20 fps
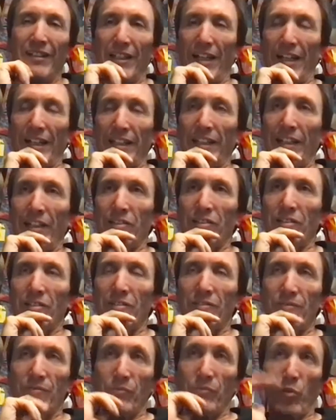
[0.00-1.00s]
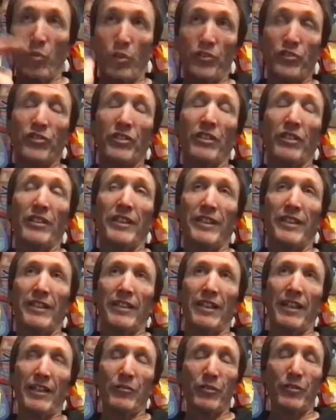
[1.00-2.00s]
I guess fortunately
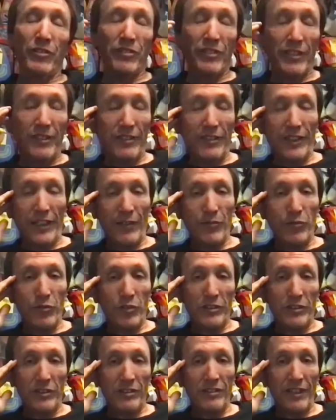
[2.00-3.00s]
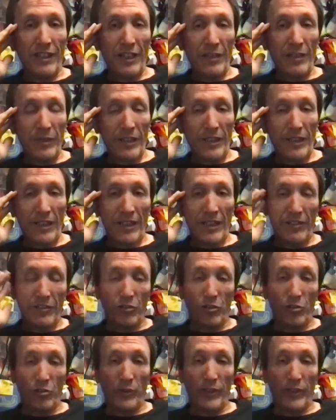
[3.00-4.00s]
I was in Denver at the time at
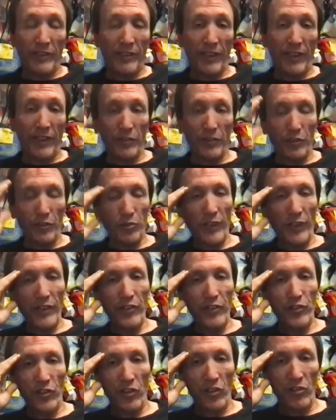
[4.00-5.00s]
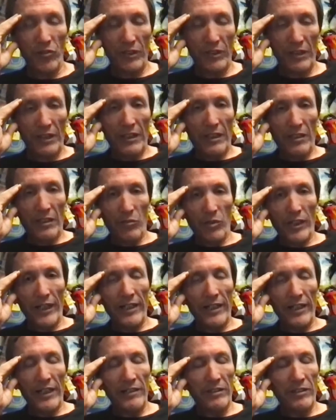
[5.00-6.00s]
Outdoor Retailer Trade Show when I
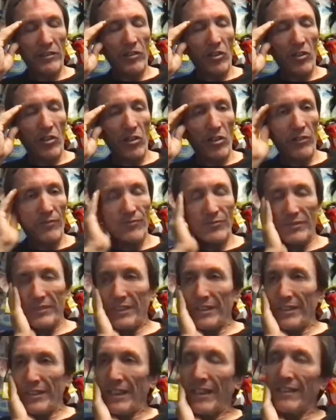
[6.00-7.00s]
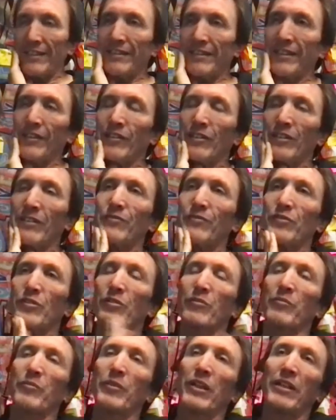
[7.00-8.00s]
got the call at dinner
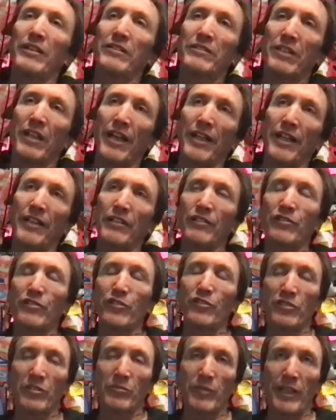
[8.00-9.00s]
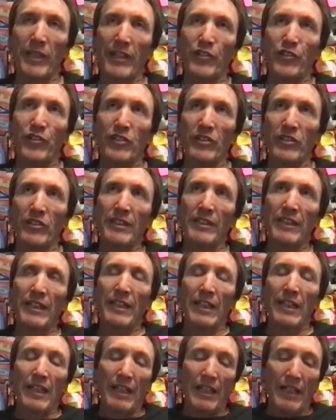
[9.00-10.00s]
from Ty, our assistant manager,
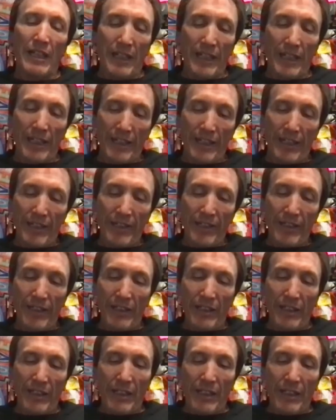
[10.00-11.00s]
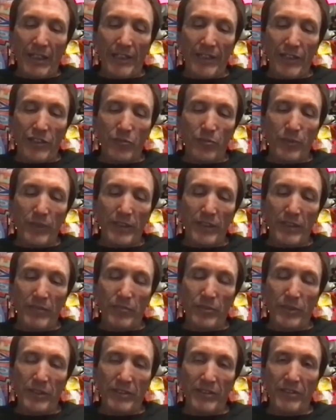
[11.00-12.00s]
and I guess being in
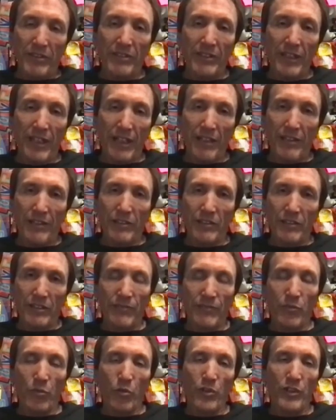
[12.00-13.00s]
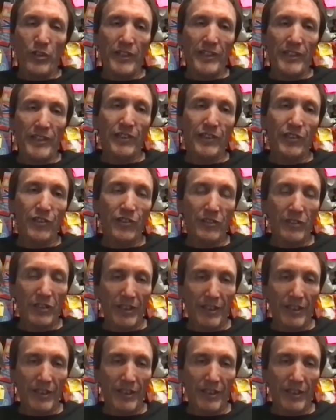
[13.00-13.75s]
business now nearly 40 years,